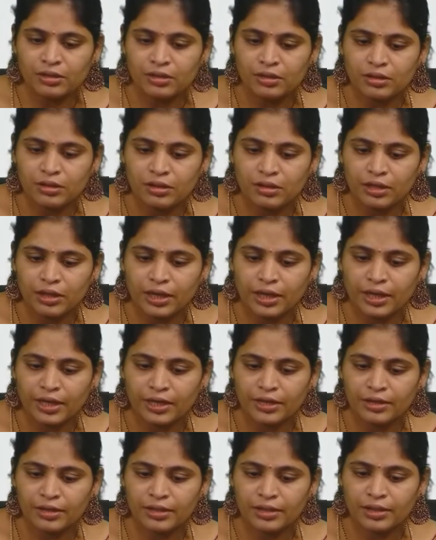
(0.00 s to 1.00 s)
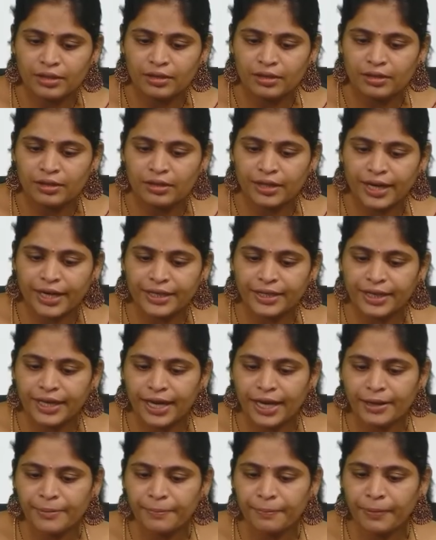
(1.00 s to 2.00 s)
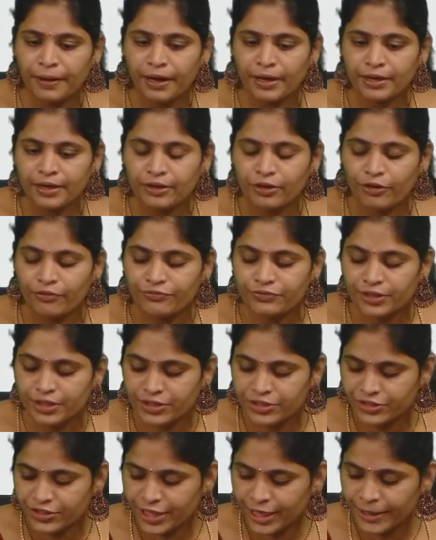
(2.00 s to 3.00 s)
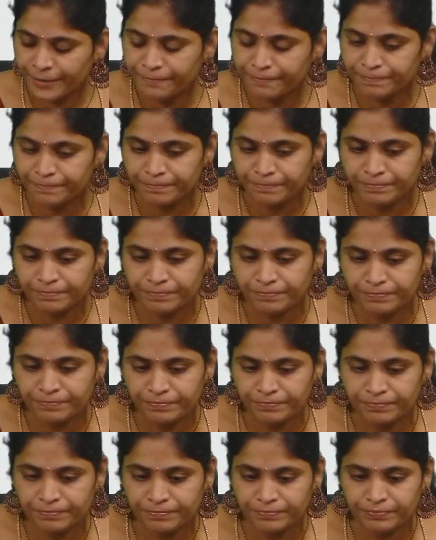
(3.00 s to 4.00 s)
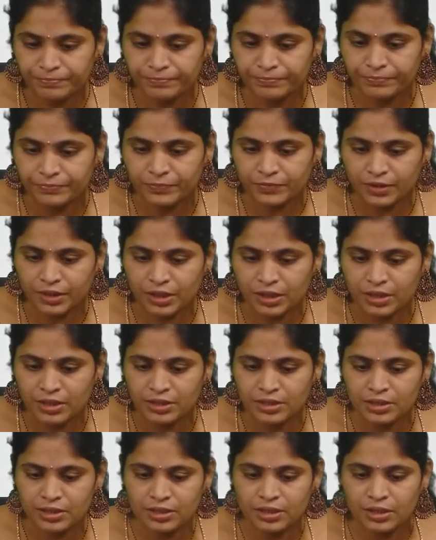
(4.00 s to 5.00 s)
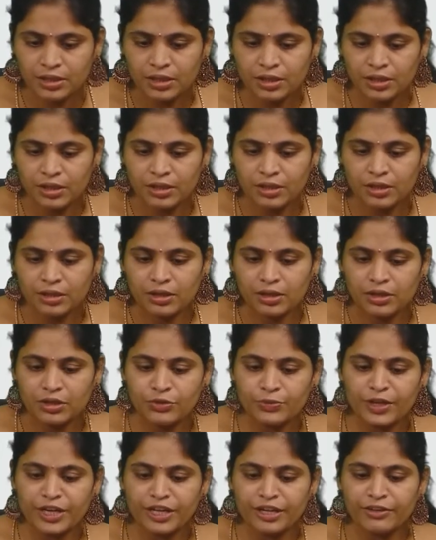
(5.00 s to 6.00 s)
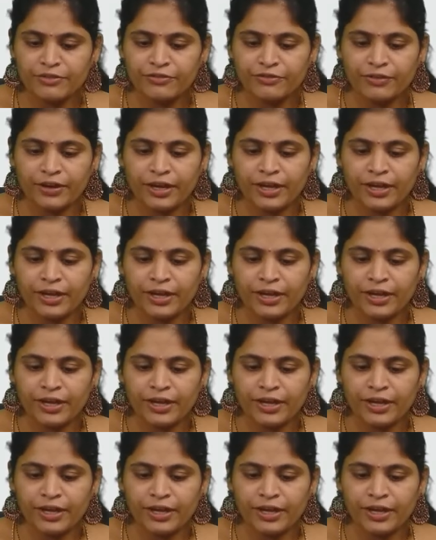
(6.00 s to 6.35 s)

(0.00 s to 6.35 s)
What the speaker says: and the right hand part of the tree is 25